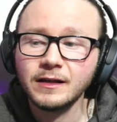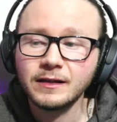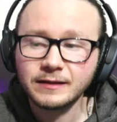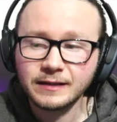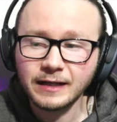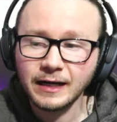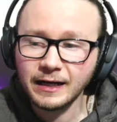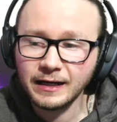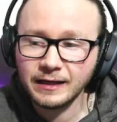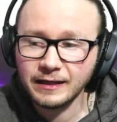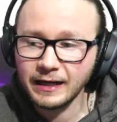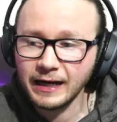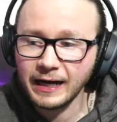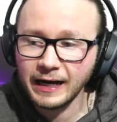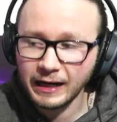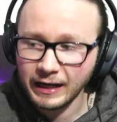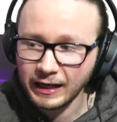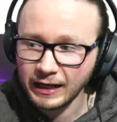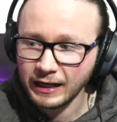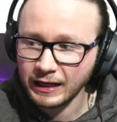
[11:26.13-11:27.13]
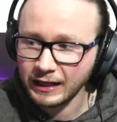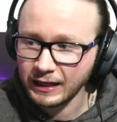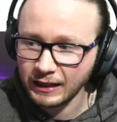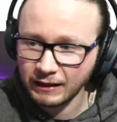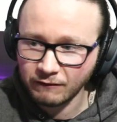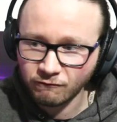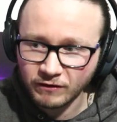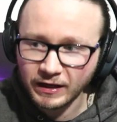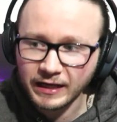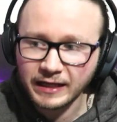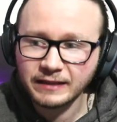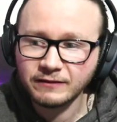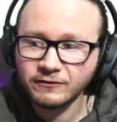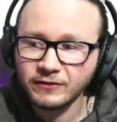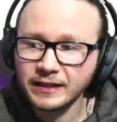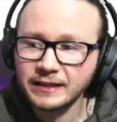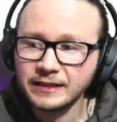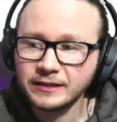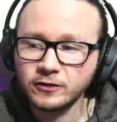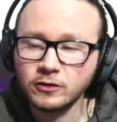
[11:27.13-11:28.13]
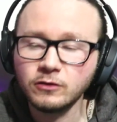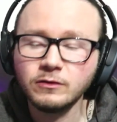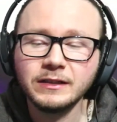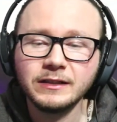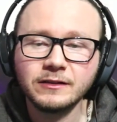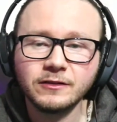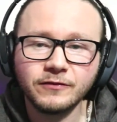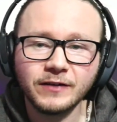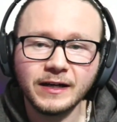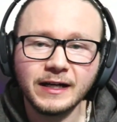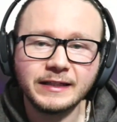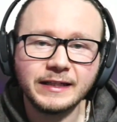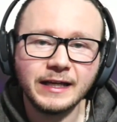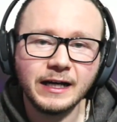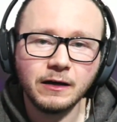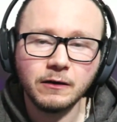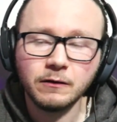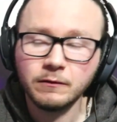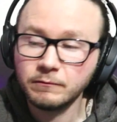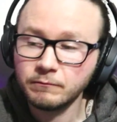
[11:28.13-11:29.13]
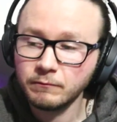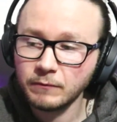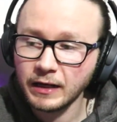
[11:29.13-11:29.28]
that I, I, I really, really do need to find out.